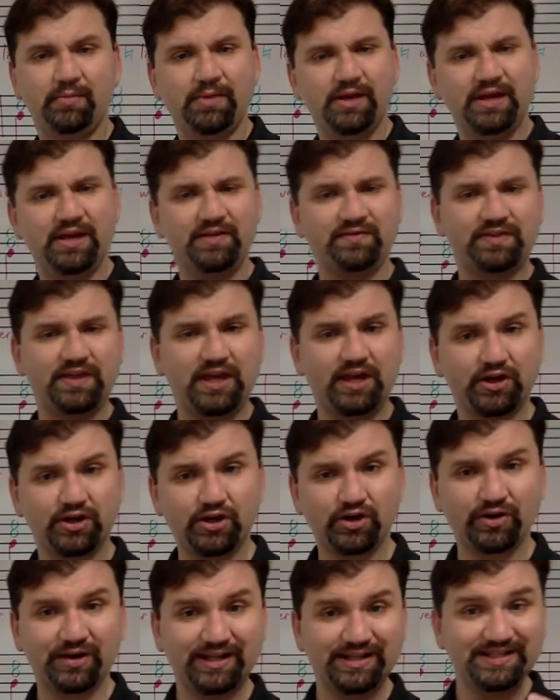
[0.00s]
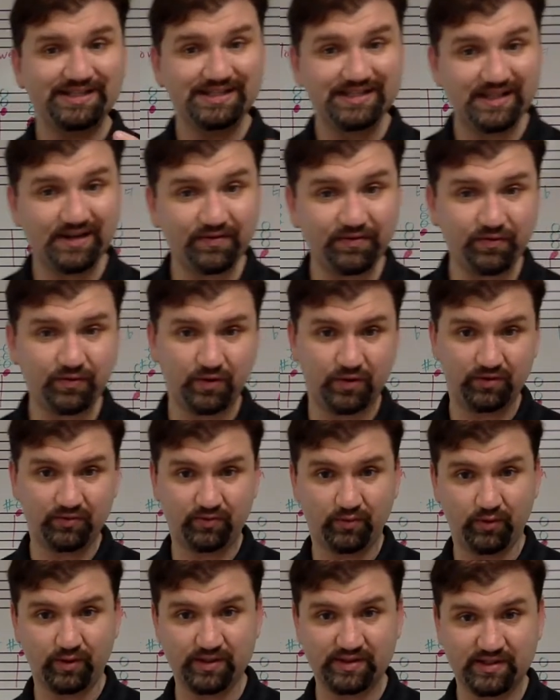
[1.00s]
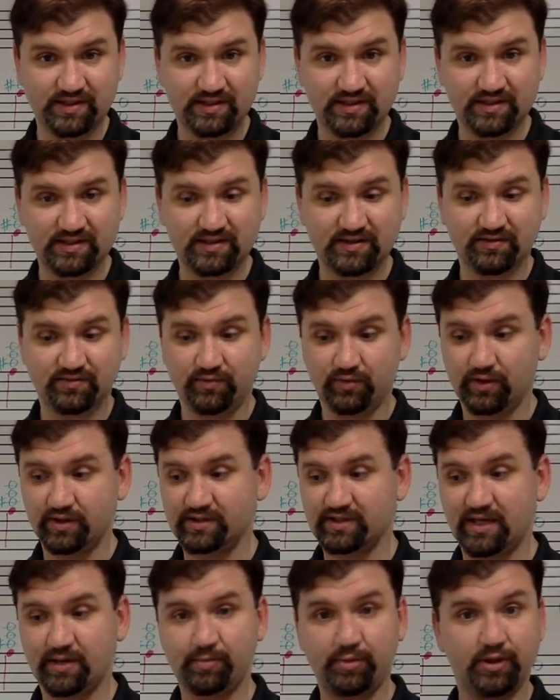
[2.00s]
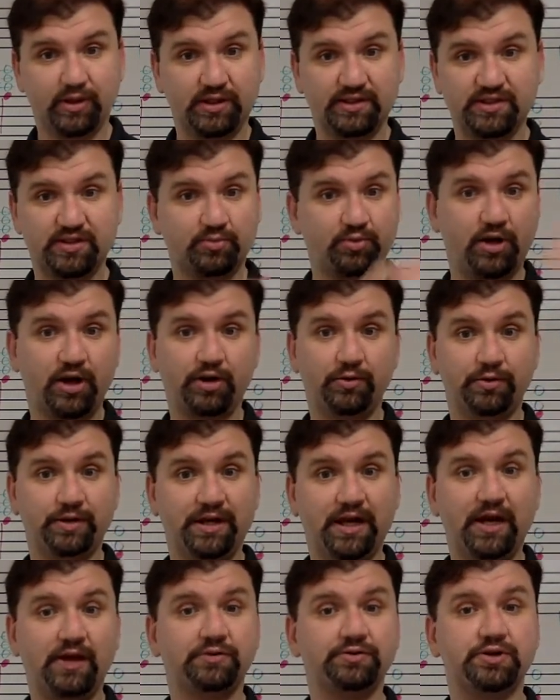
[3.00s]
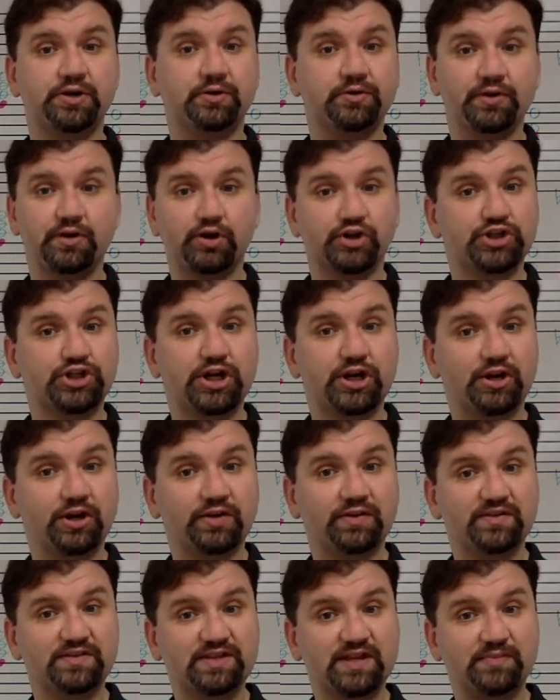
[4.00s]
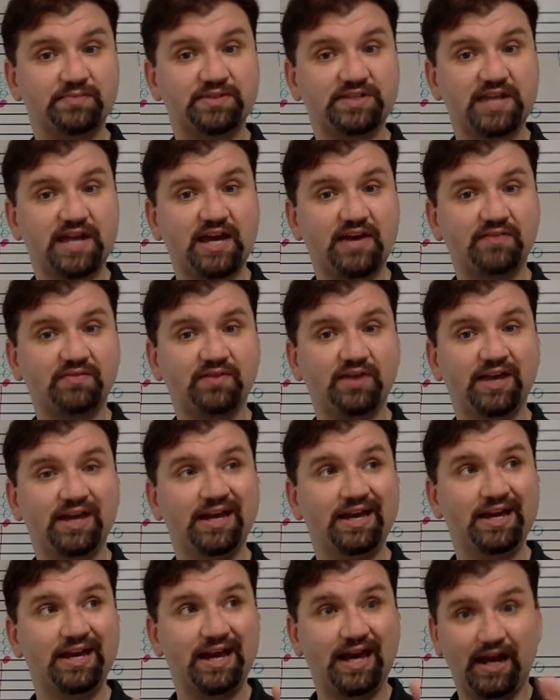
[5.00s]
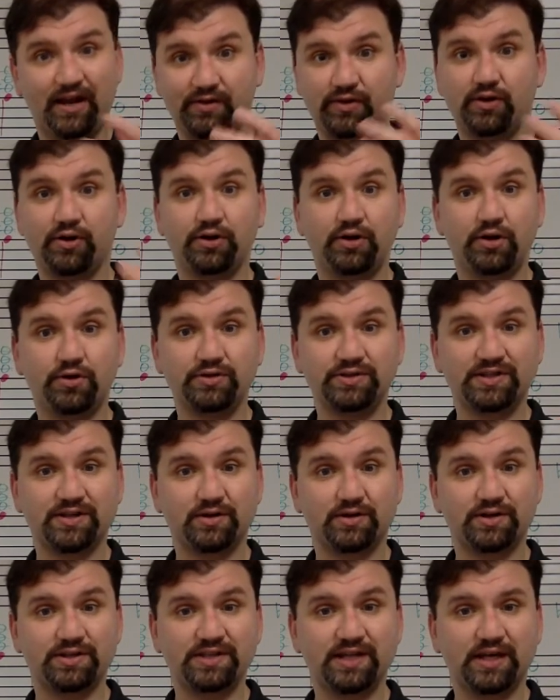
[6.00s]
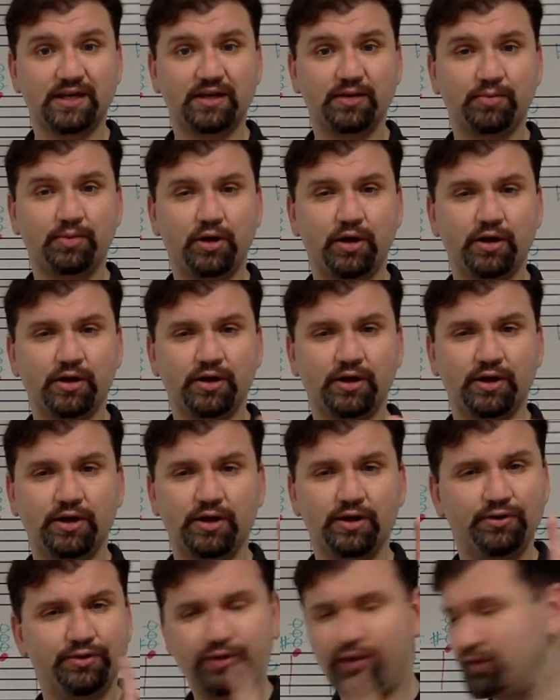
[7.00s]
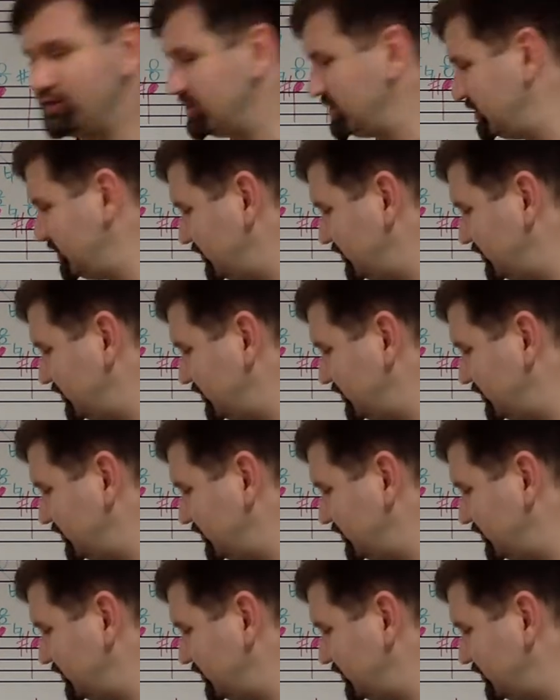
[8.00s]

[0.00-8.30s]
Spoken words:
If they occur in different voices, for example, a soprano and alto that are sharing the same staff, and there are notes that are a second apart, those